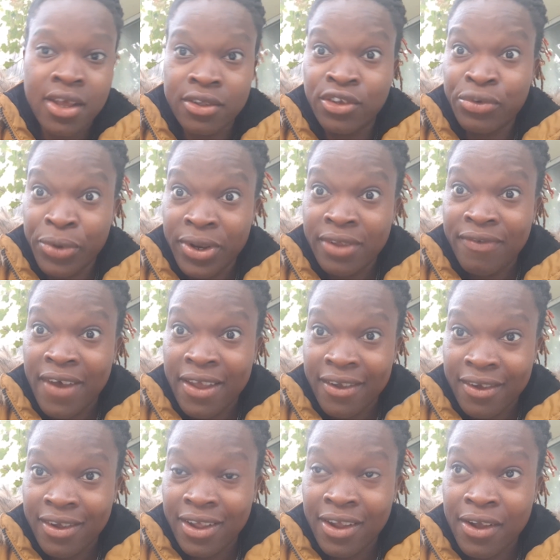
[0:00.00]
During the
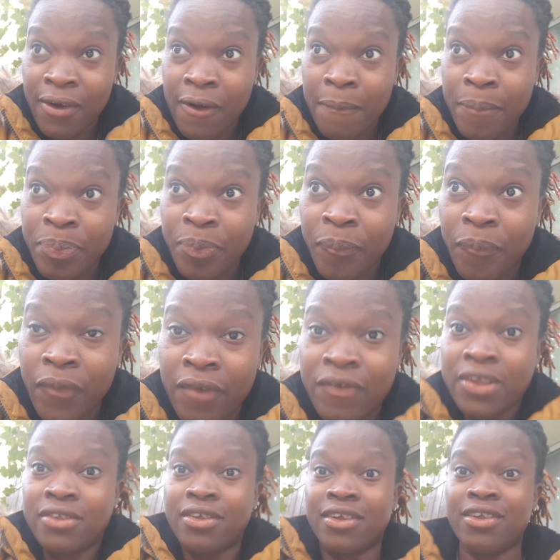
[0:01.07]
fire, he come,
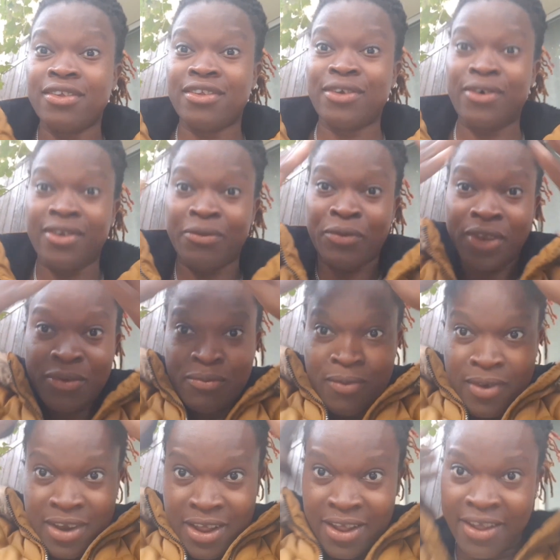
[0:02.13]
see his son with the
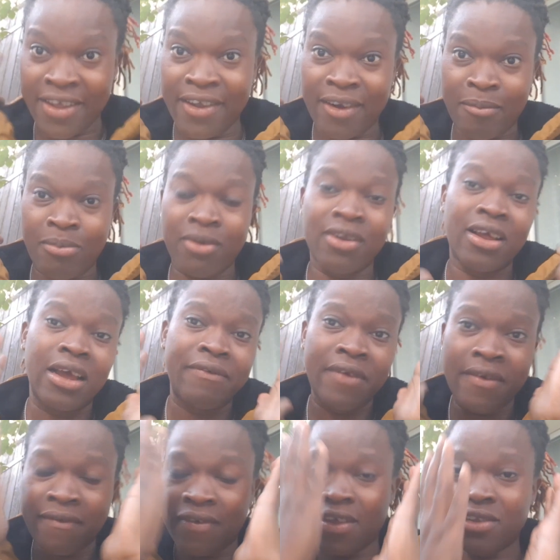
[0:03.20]
wool in here, burn off
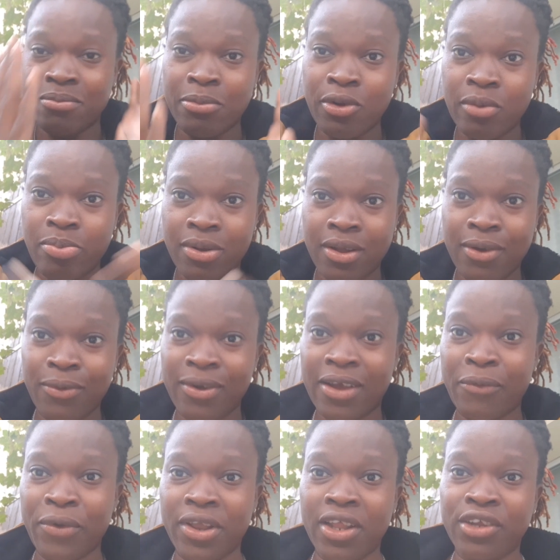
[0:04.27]
his face, burn up and look
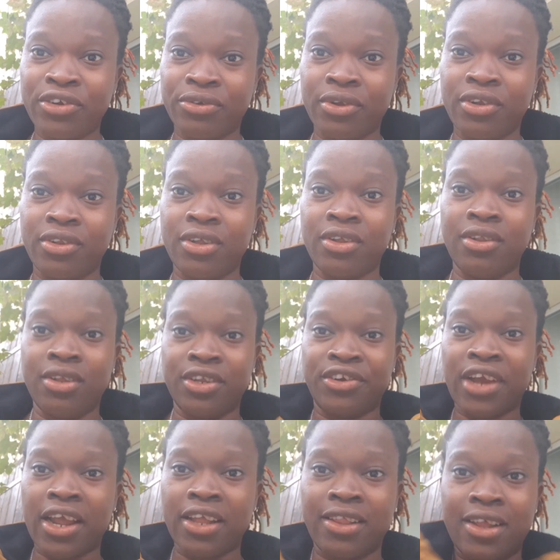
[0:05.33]
away. The
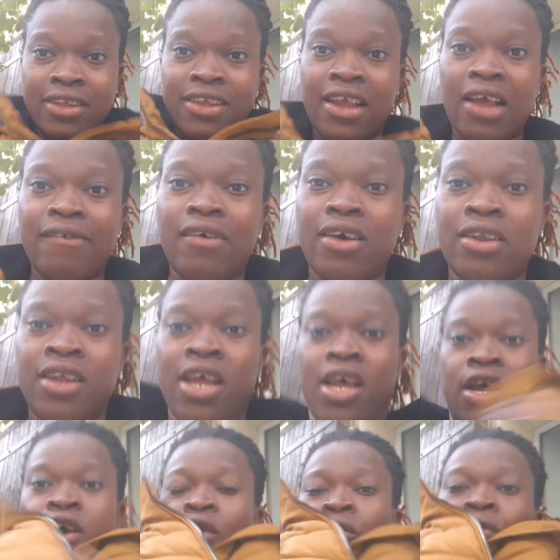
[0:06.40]
jacket that he have on,
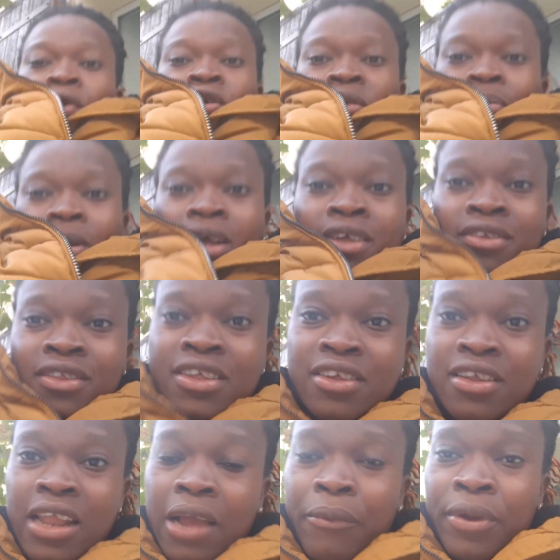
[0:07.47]
crush up and stay,
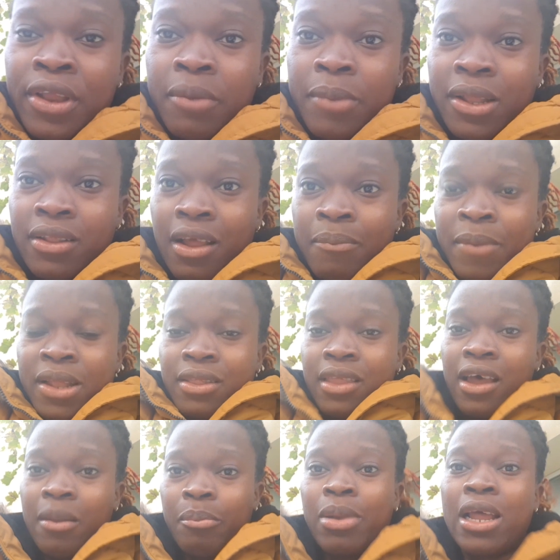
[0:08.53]
so like when you make that melt
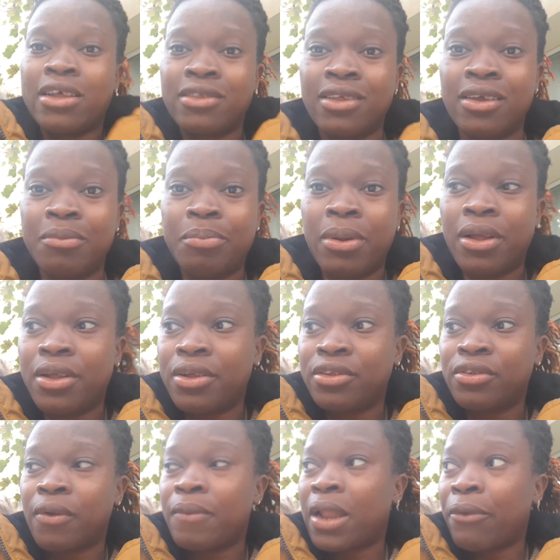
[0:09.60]
on plastic,
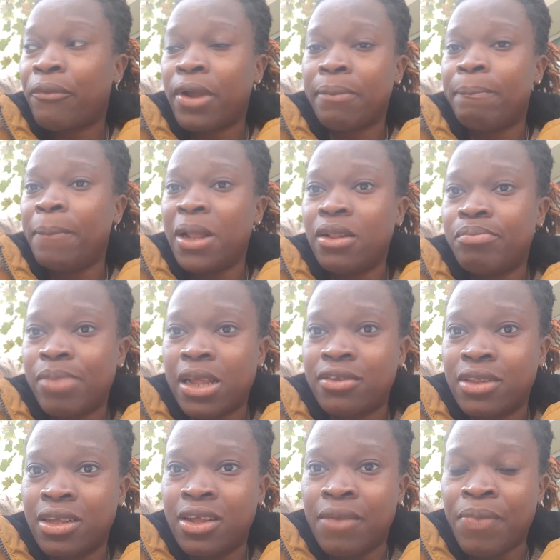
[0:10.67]
something like when melt
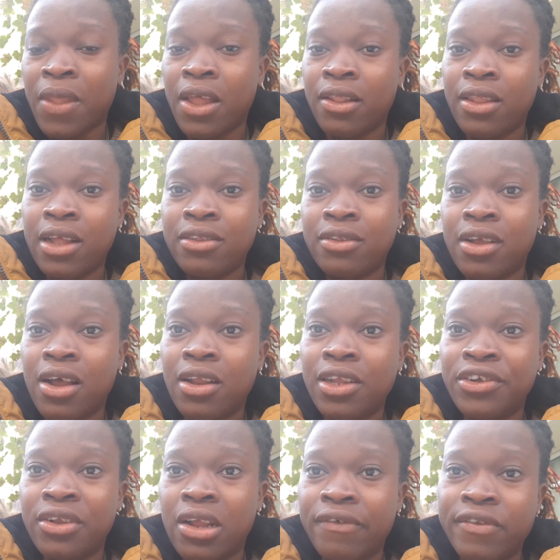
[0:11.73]
plastic. That's the
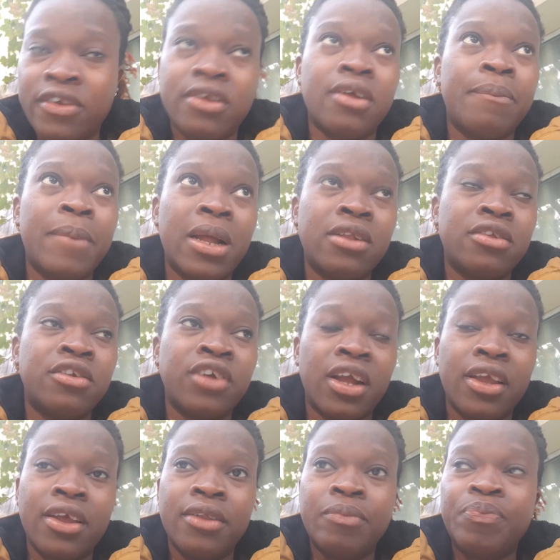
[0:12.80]
condition of Matt's
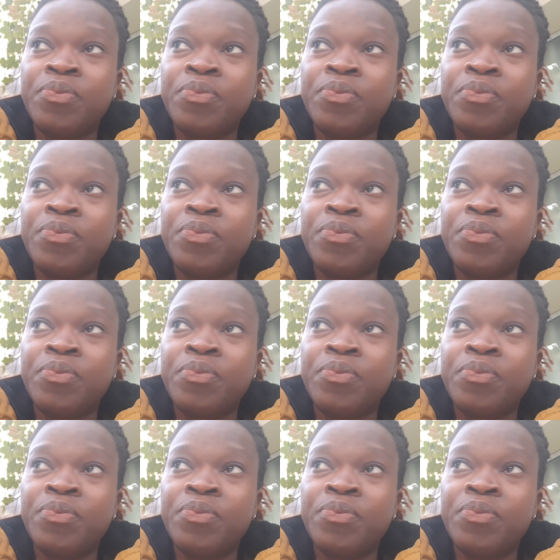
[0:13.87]
jacket.